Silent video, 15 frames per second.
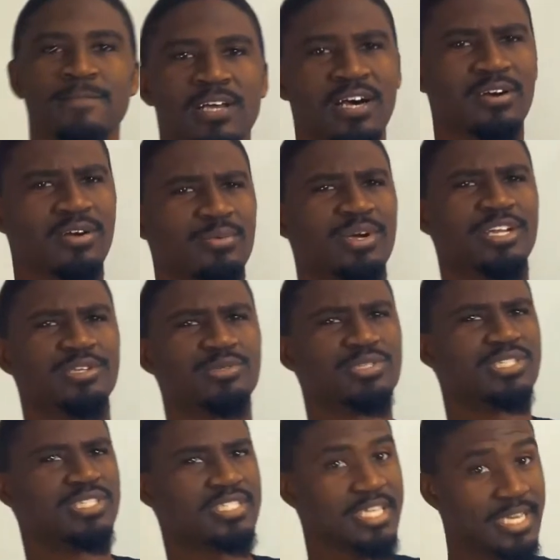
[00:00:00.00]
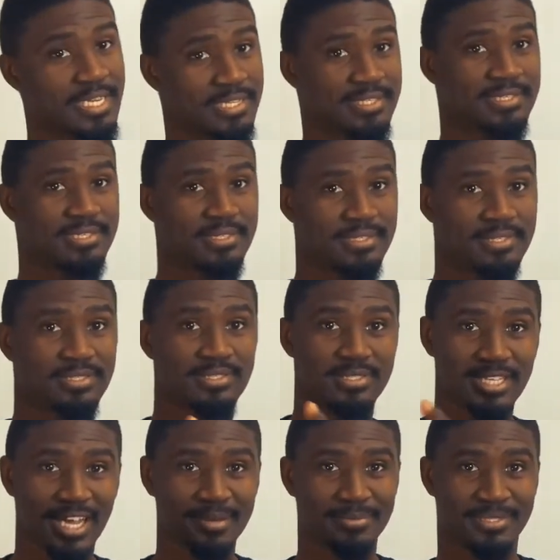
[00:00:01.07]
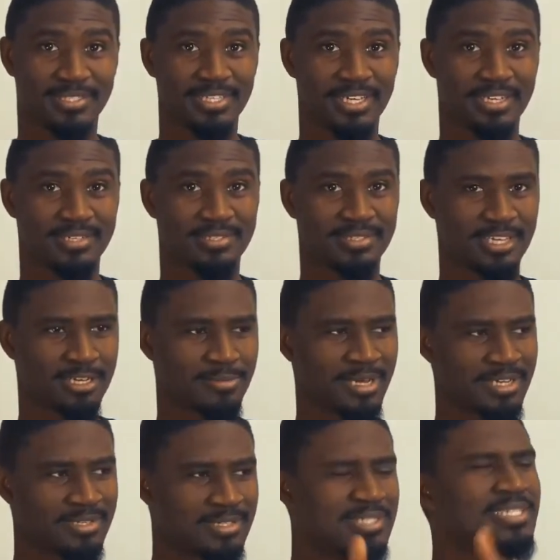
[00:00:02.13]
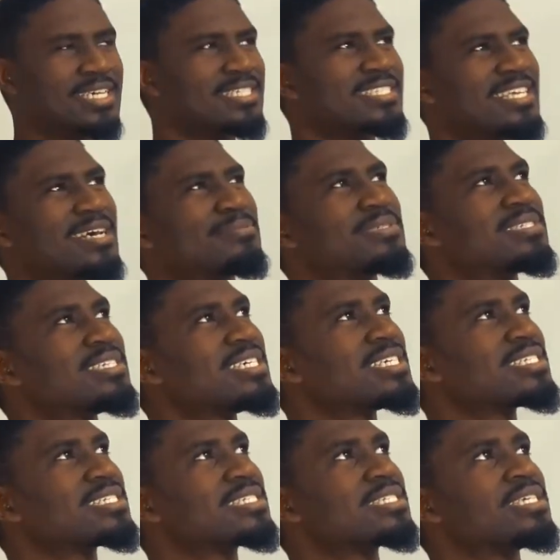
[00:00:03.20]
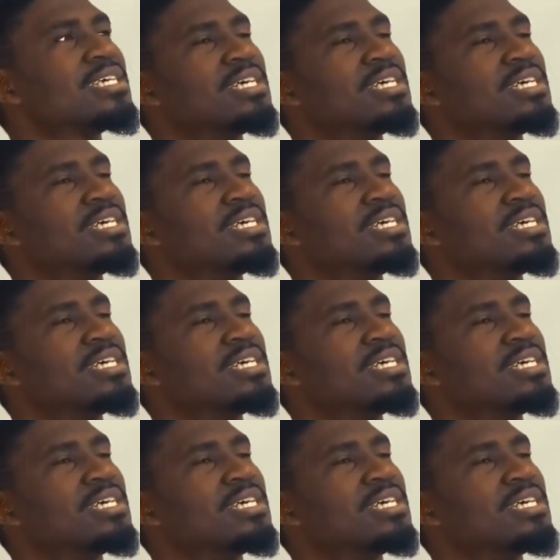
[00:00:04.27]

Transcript: All right, we're gonna do 6 times 6. Think about it. 6 times 6,